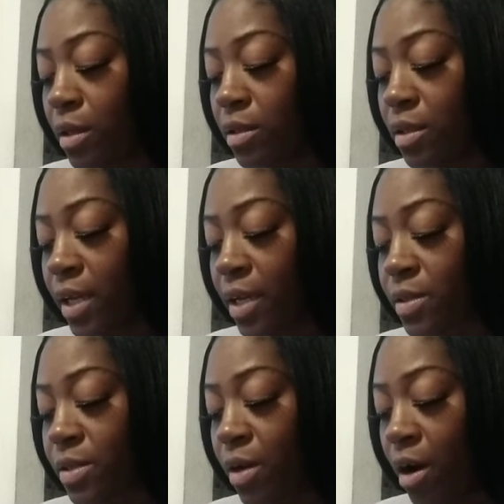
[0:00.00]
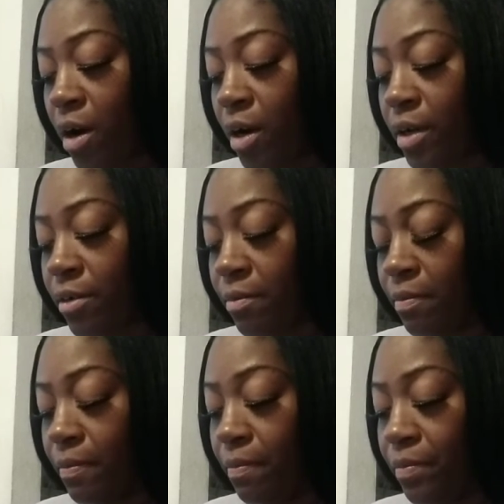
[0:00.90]
The next card
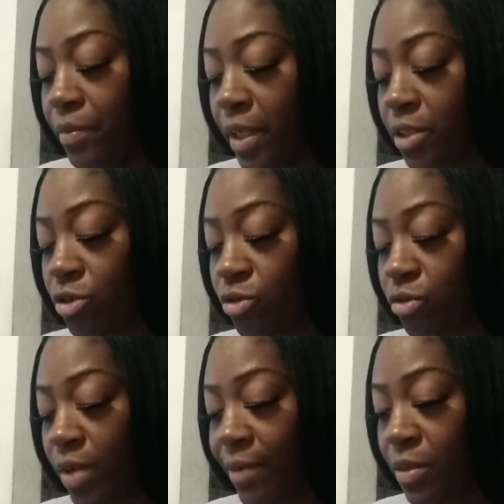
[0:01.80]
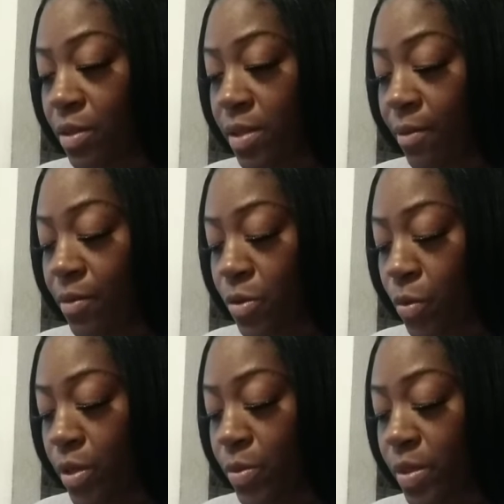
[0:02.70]
that you drew after the Seven of
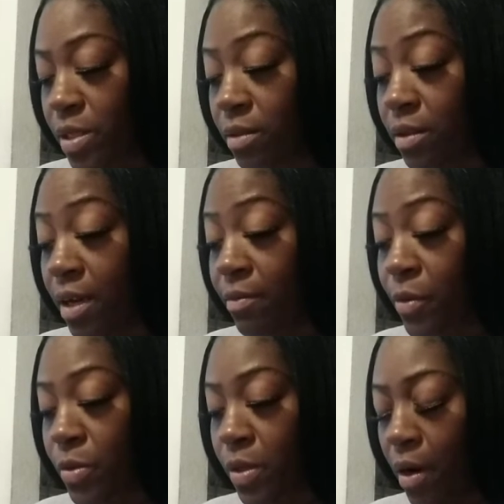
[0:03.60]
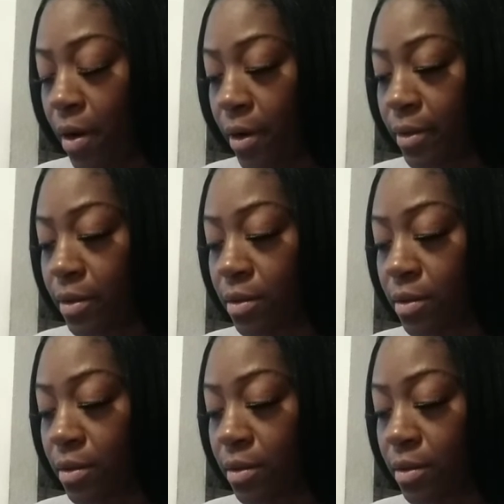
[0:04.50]
Swords was the Lover's card.